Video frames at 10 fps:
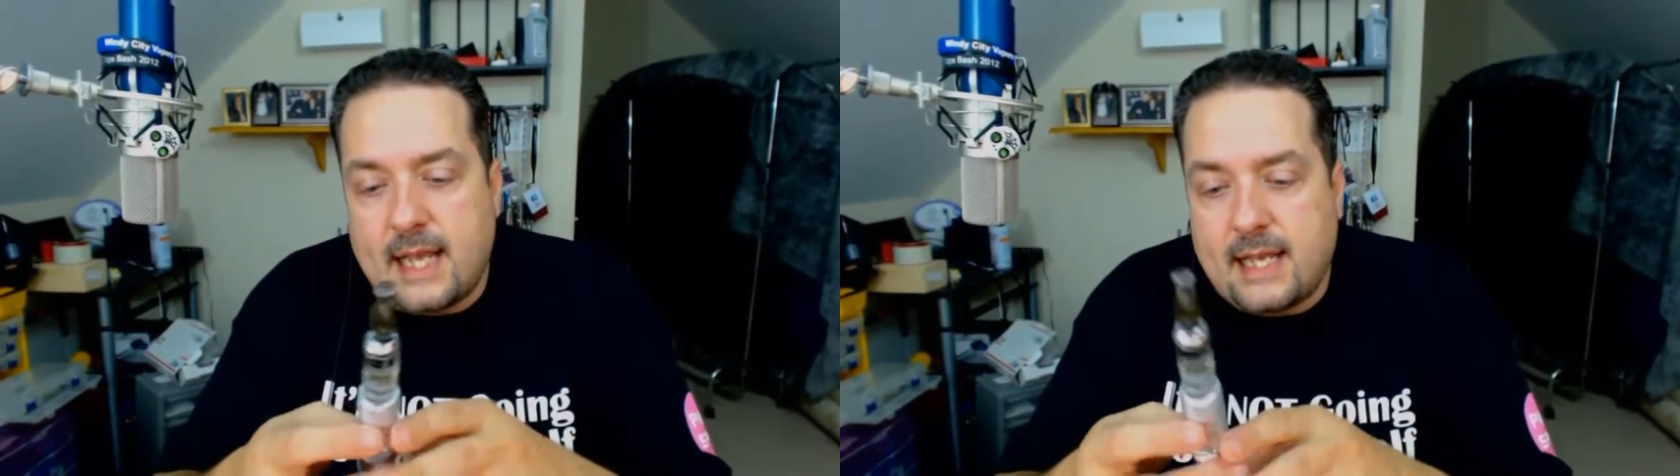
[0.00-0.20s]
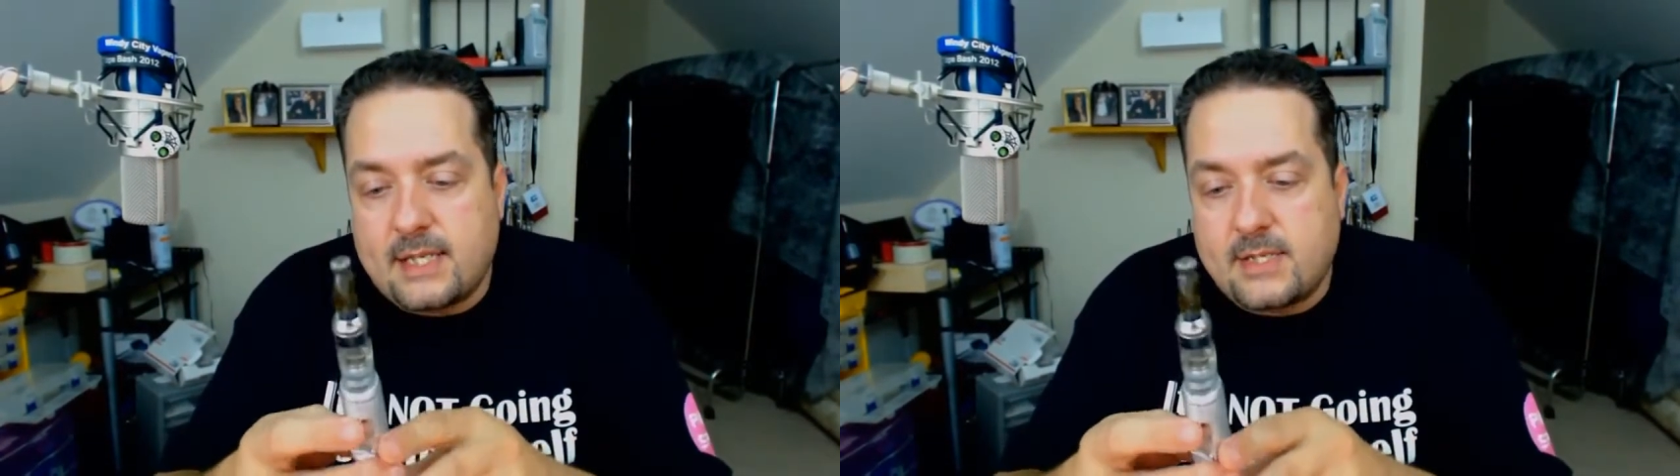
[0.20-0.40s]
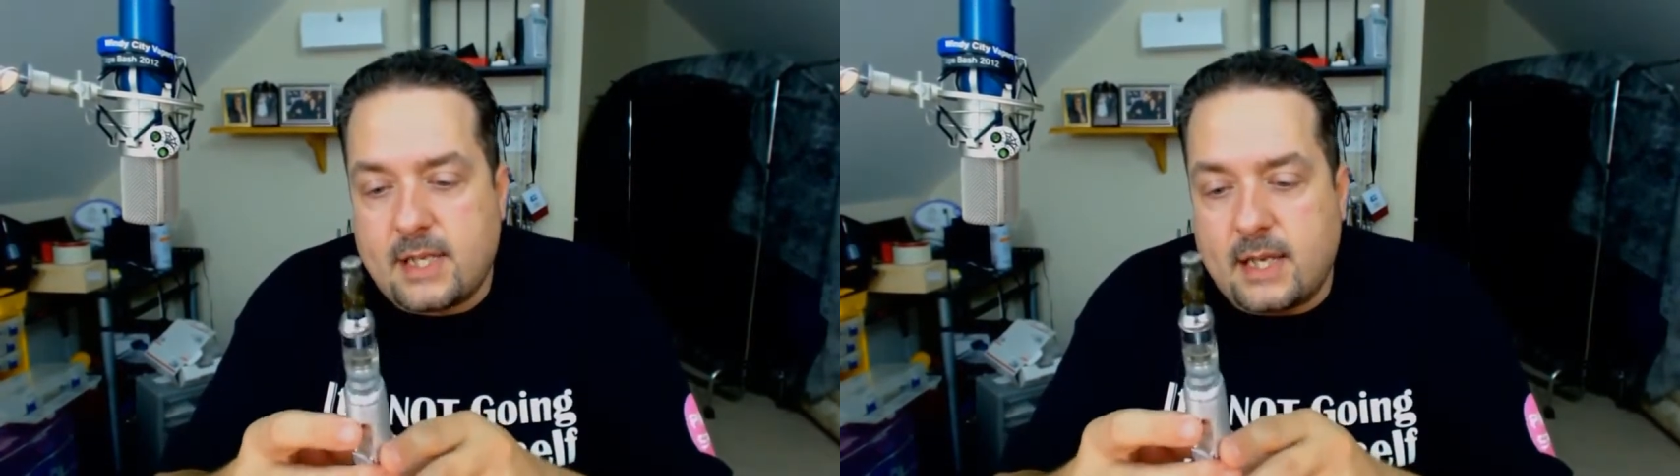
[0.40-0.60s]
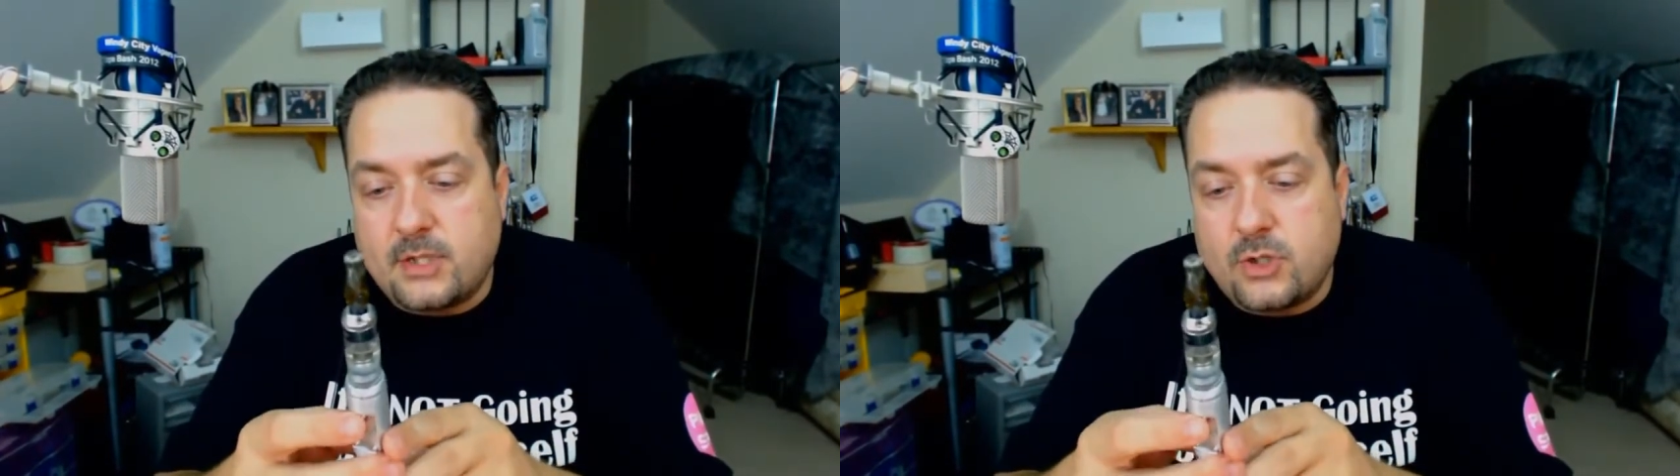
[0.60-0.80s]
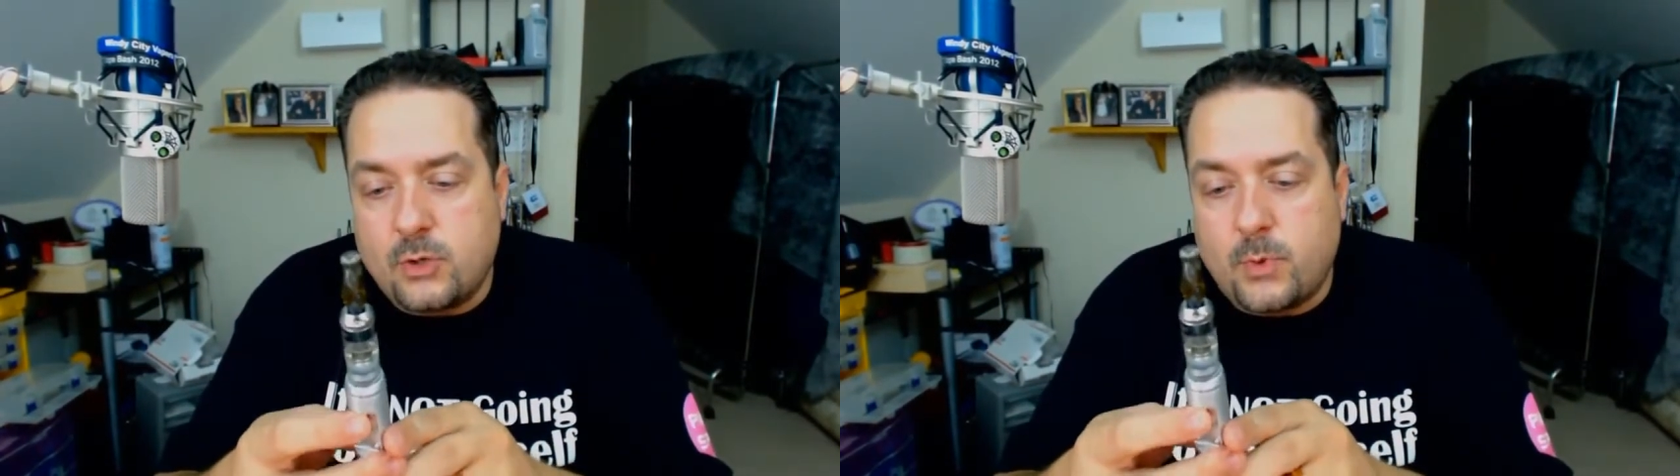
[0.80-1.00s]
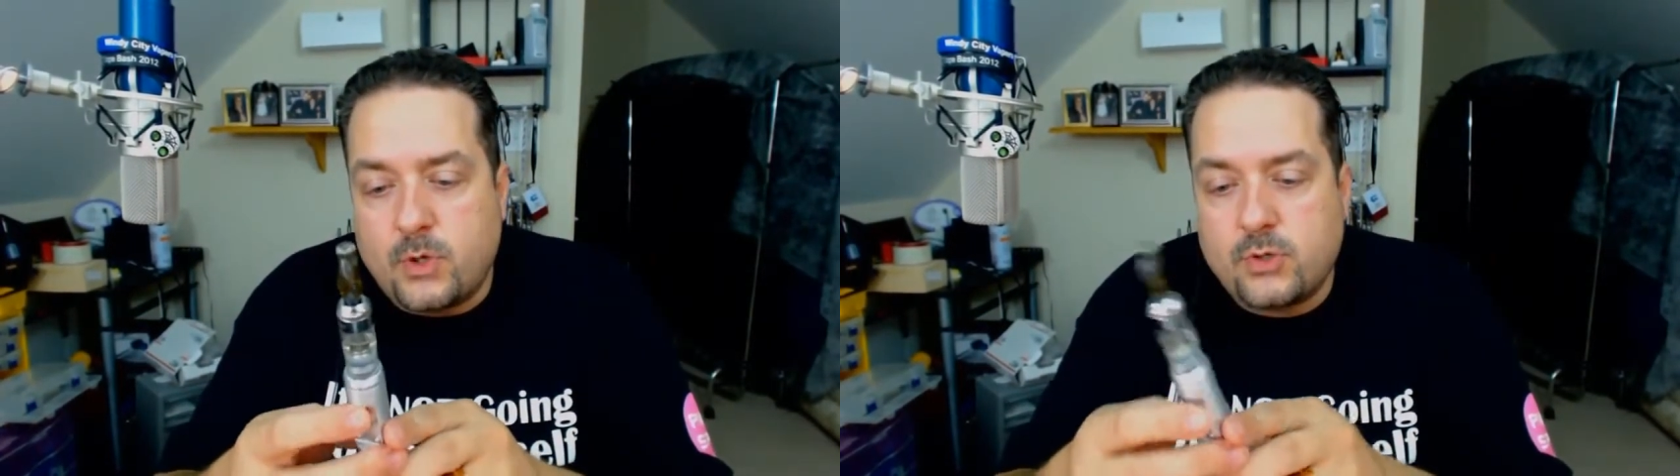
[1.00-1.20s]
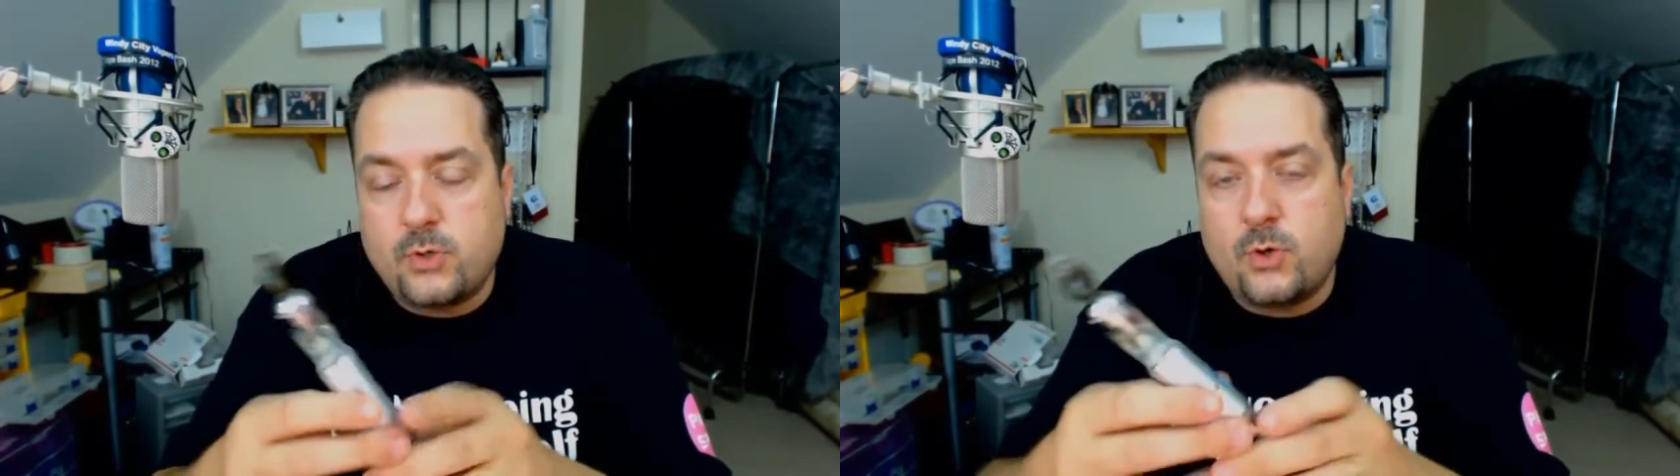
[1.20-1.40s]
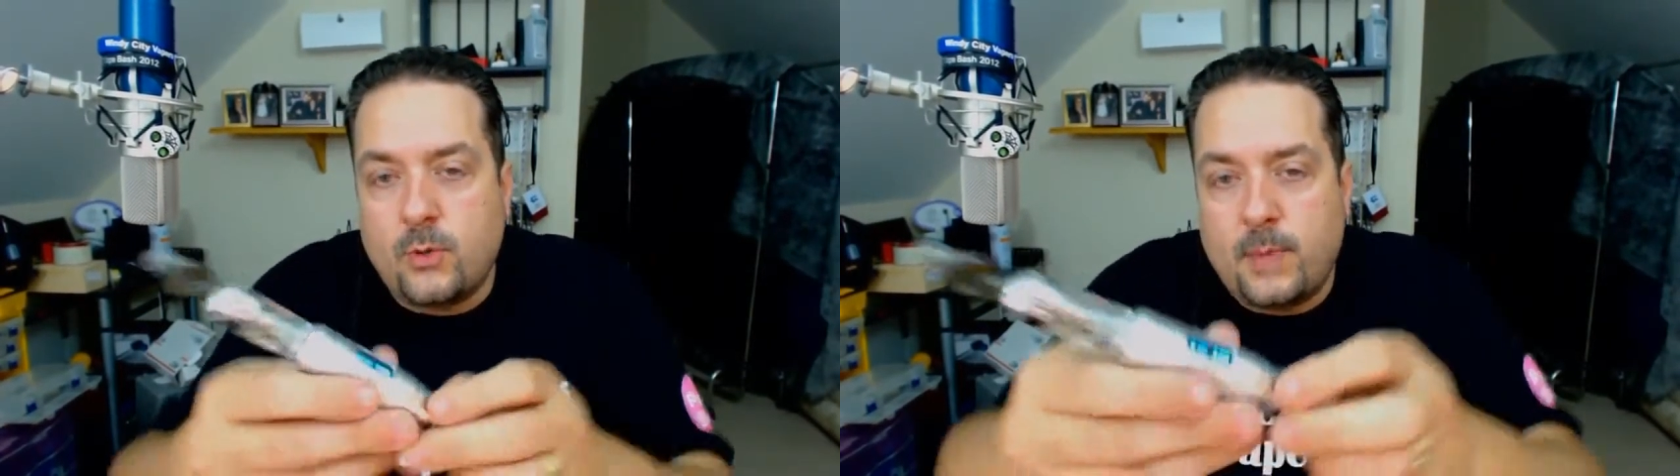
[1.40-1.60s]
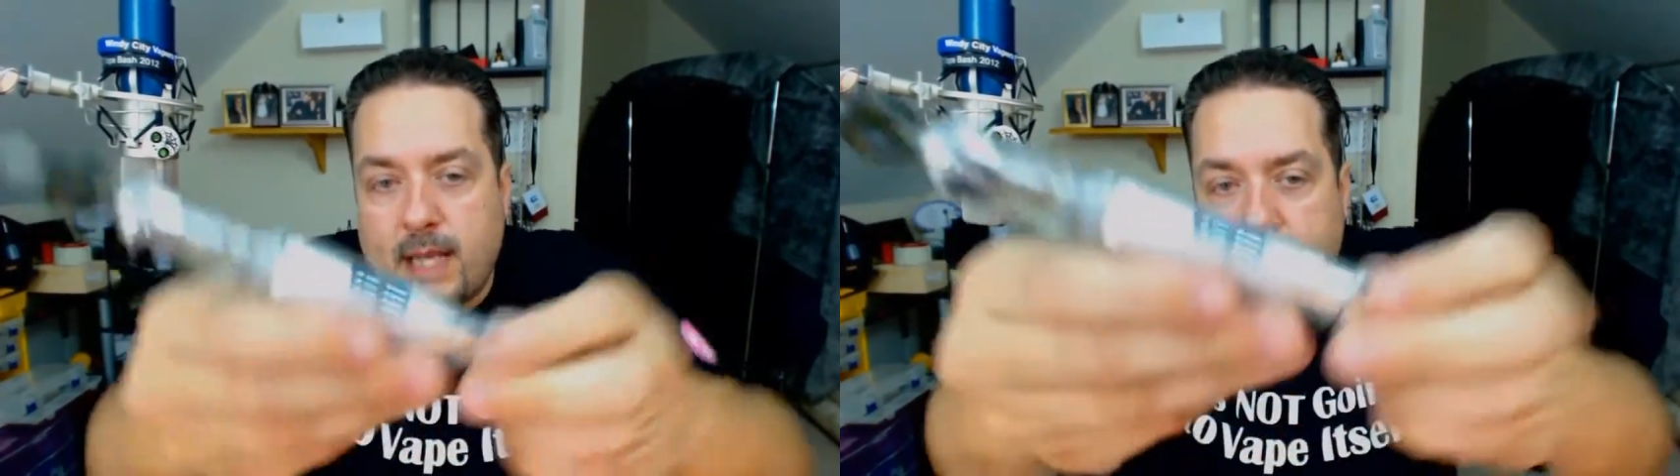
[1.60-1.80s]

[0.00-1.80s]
as 2.2 ohm